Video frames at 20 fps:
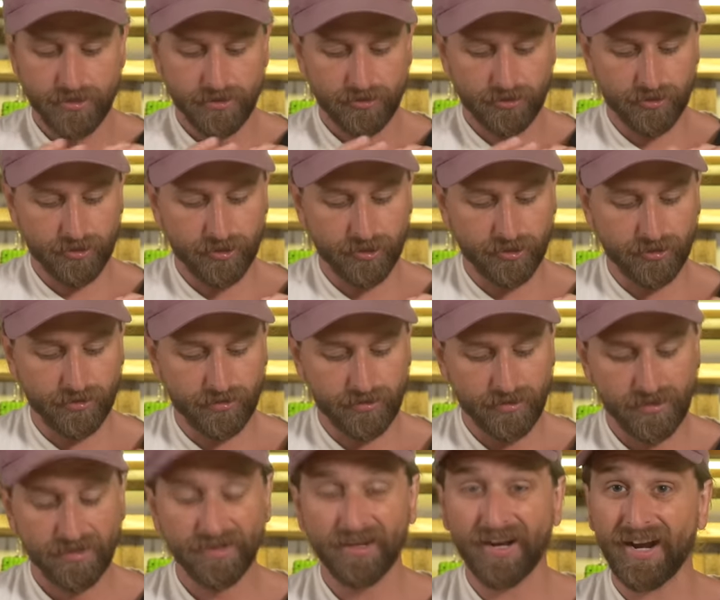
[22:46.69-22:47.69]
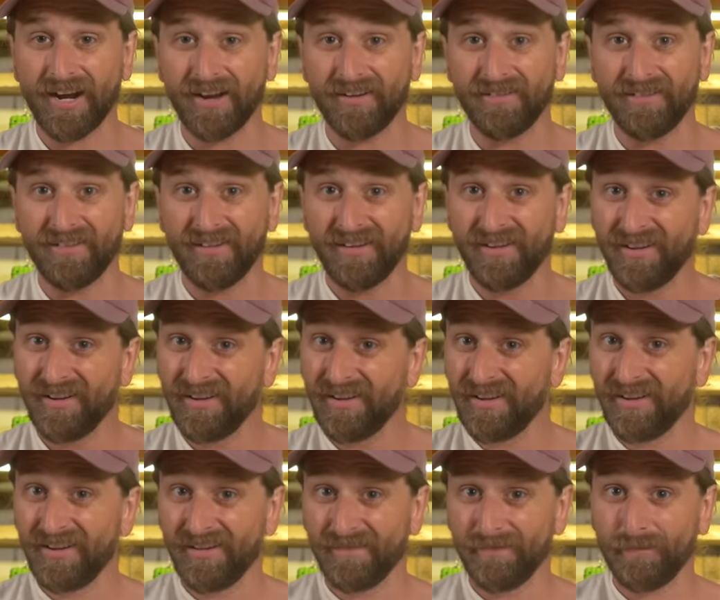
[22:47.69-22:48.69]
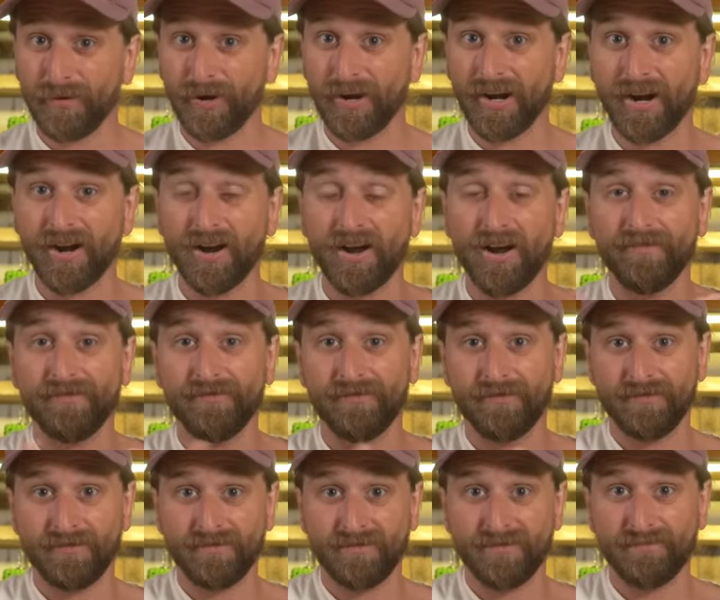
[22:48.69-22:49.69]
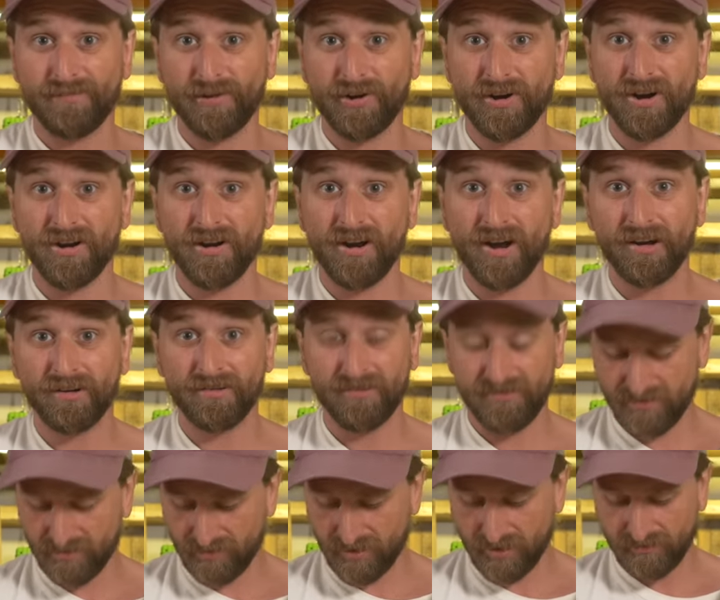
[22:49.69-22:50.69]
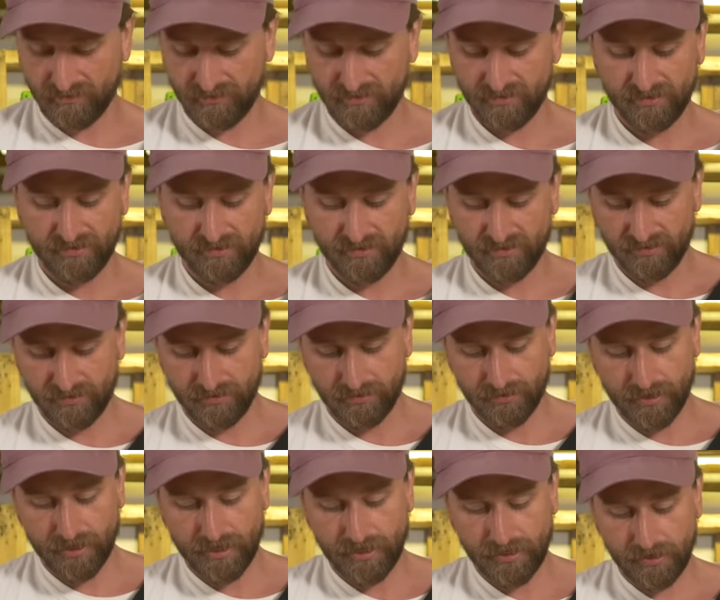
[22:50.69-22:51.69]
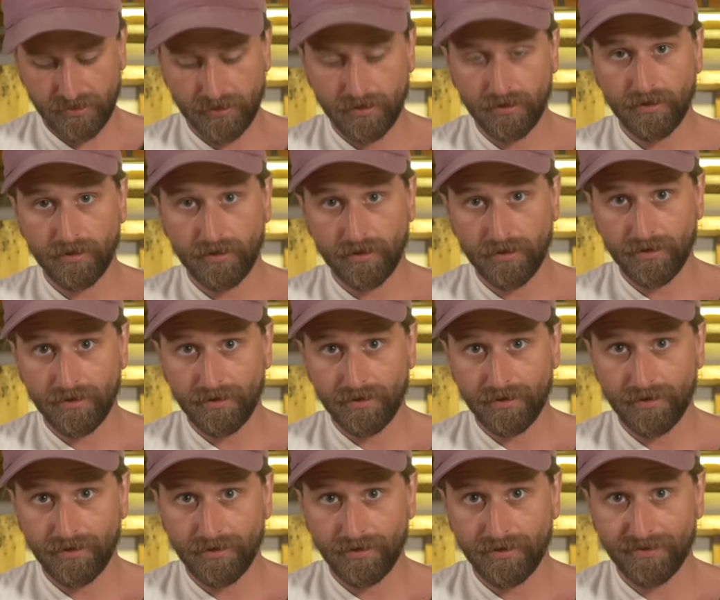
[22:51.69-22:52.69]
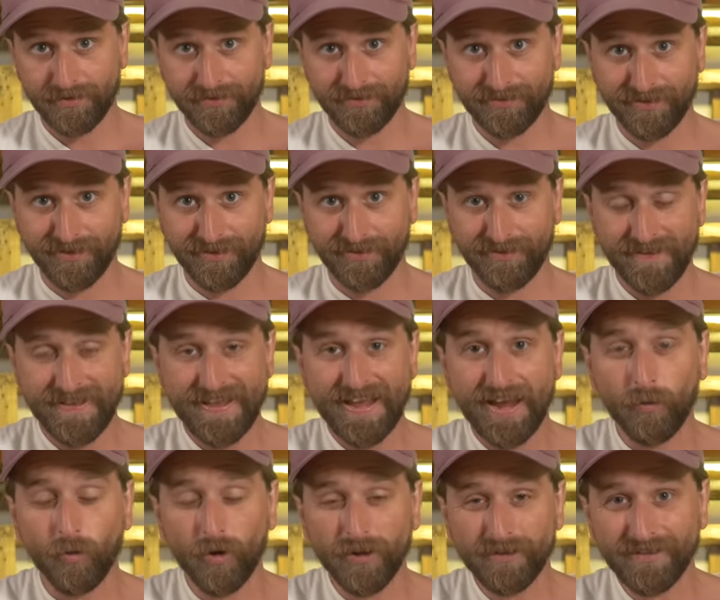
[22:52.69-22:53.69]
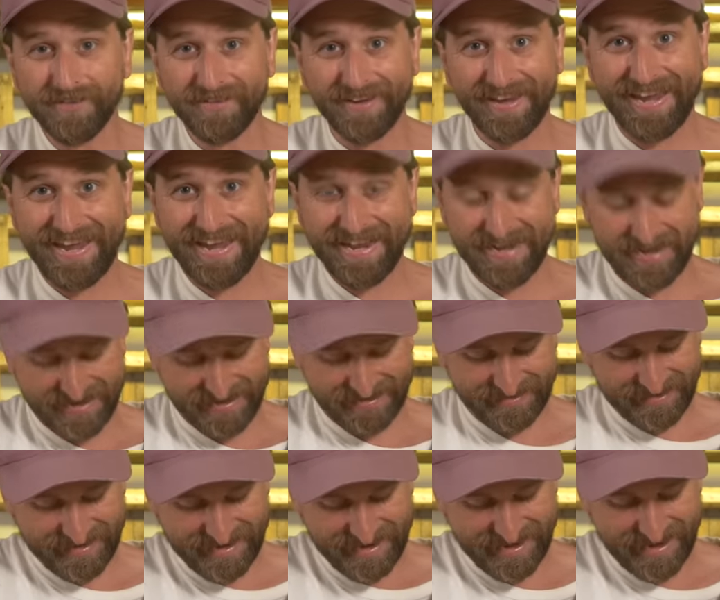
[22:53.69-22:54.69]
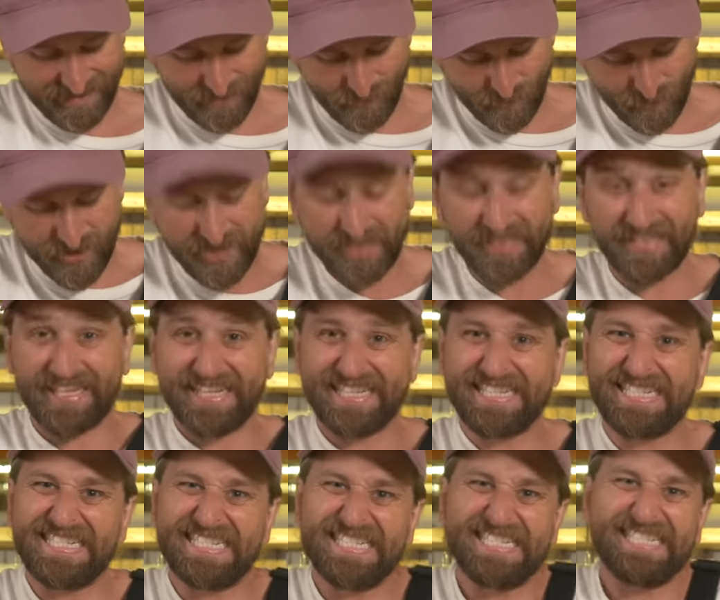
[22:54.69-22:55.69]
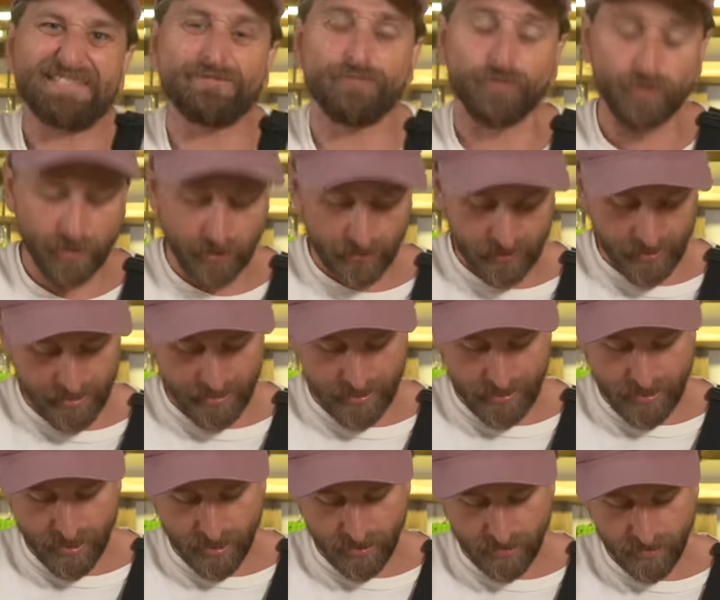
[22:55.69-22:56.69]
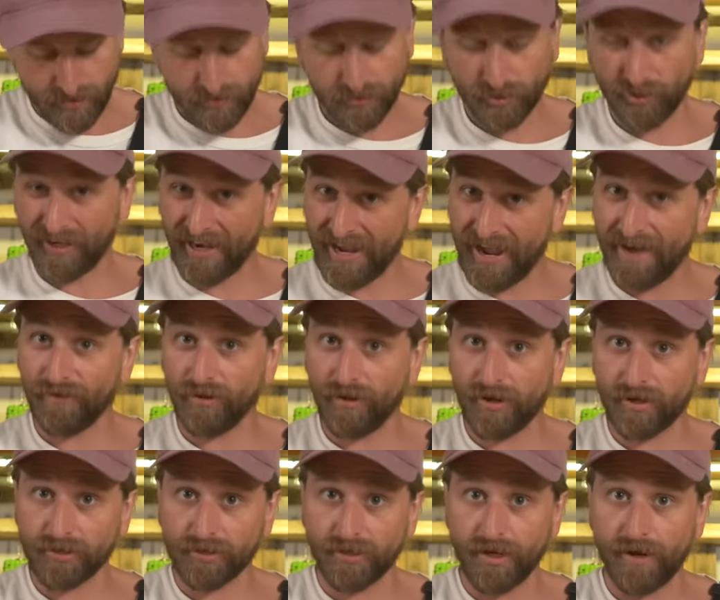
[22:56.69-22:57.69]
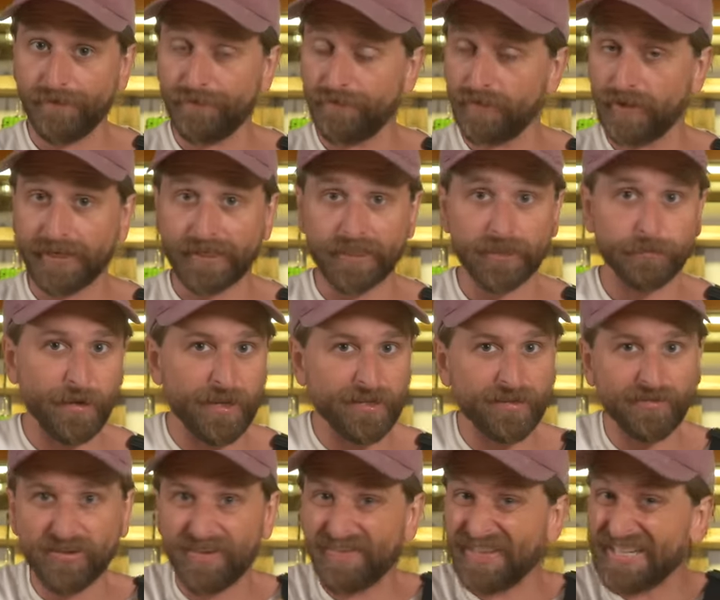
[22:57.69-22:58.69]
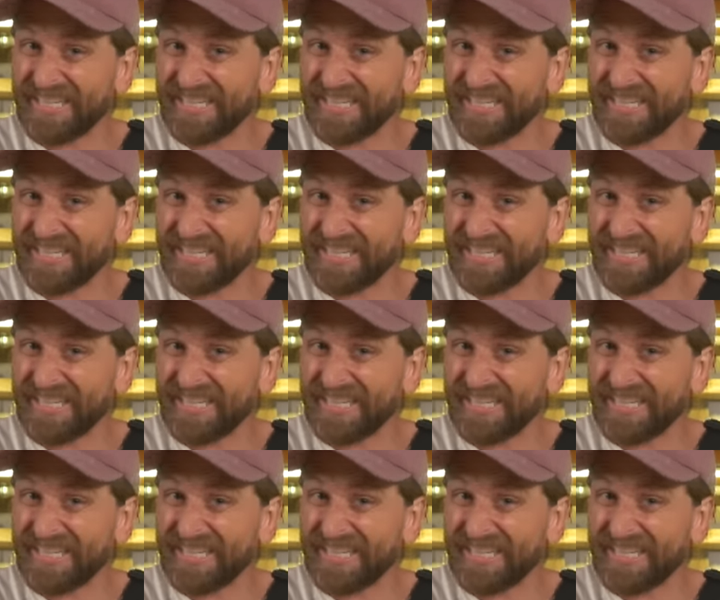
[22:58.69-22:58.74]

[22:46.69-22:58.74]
So just kind of putting it off, putting it on. Oh no, like so. Once it's in, it's really in there. So you can have a lot of stuff, like expensive stuff.